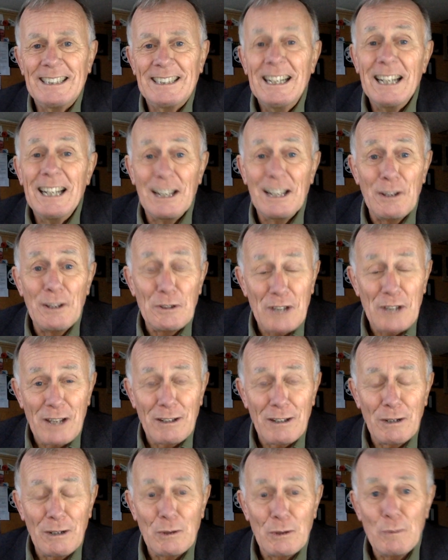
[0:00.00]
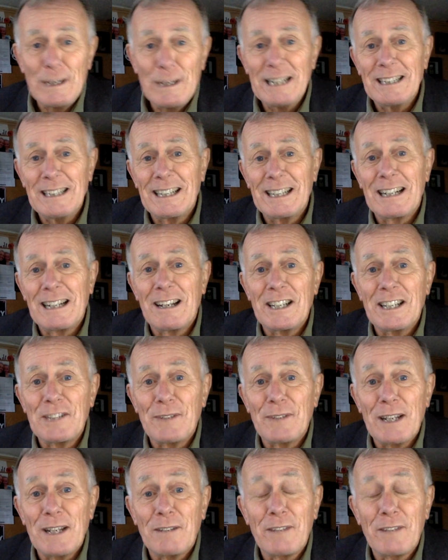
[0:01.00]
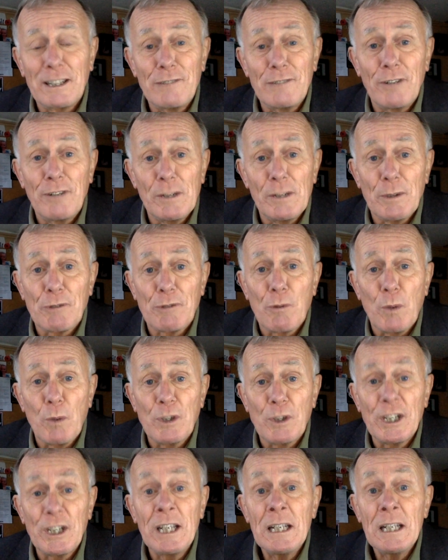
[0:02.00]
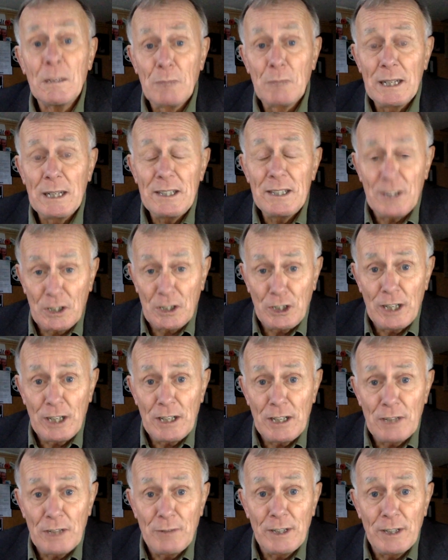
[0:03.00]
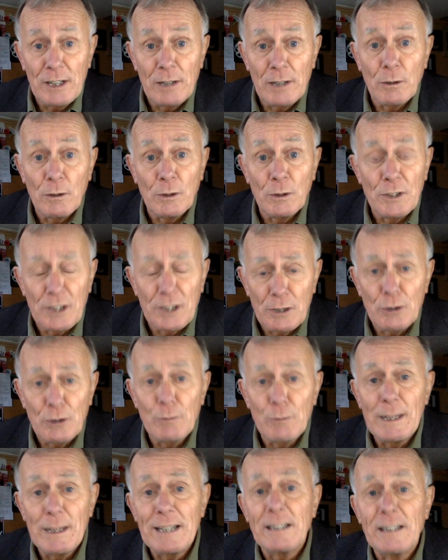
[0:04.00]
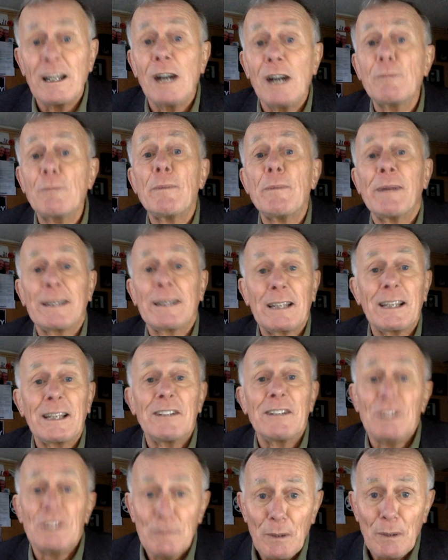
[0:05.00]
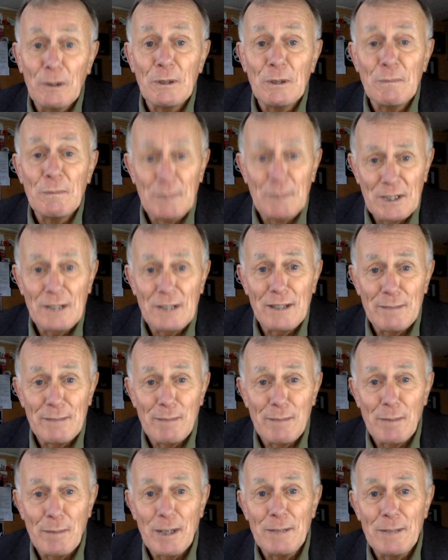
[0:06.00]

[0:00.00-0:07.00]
And those are the local media headlines for now. Thank you very much for watching. Please share this video on social media. I'll be back again tomorrow. See you then. Bye-bye.